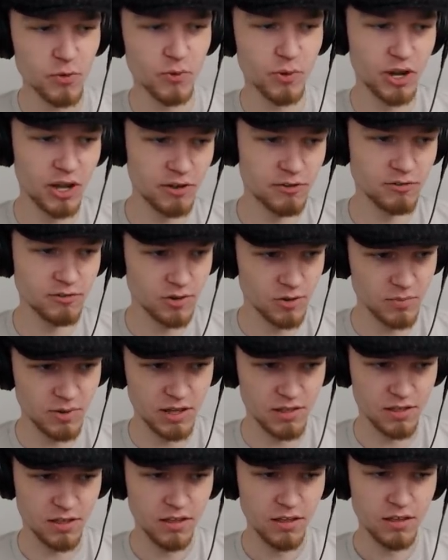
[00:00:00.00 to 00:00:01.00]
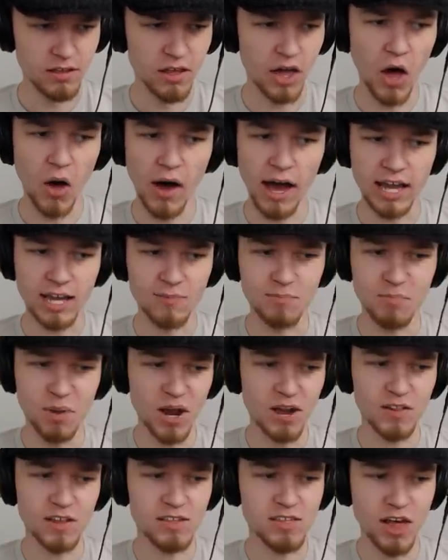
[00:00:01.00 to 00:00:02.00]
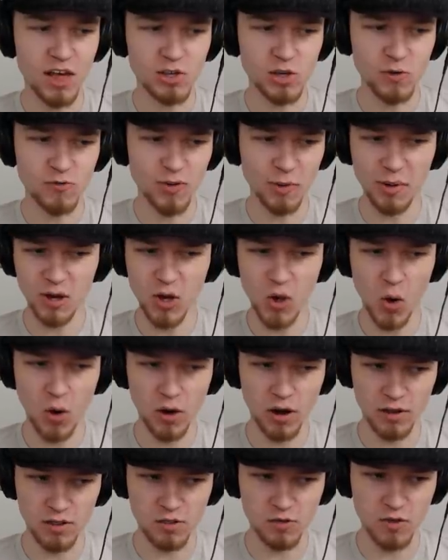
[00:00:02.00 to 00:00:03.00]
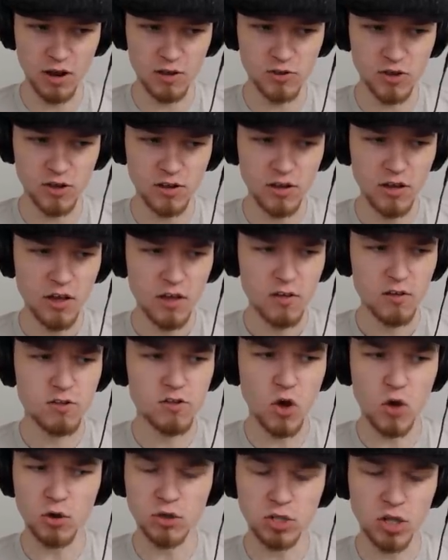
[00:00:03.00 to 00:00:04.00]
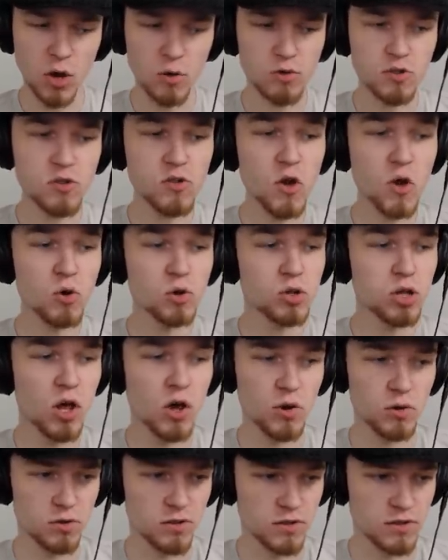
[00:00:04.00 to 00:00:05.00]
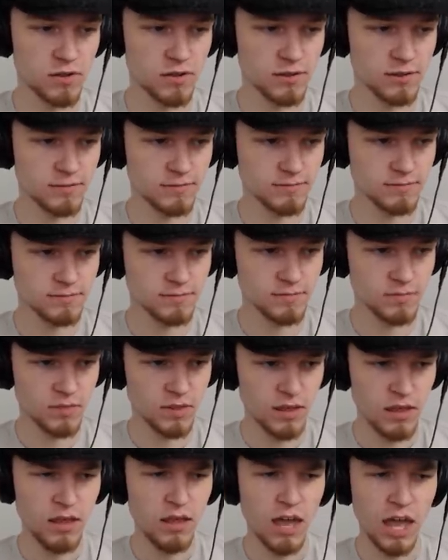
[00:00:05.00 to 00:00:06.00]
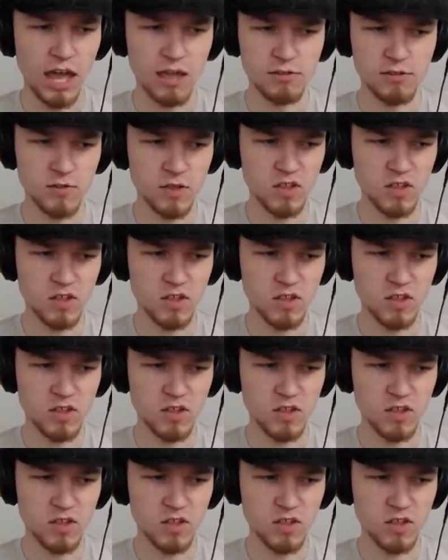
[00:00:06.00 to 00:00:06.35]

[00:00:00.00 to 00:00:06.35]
worth one hundred rupees. Oh, I can barely tell you from a Goron, stranger. So close, so close! Answer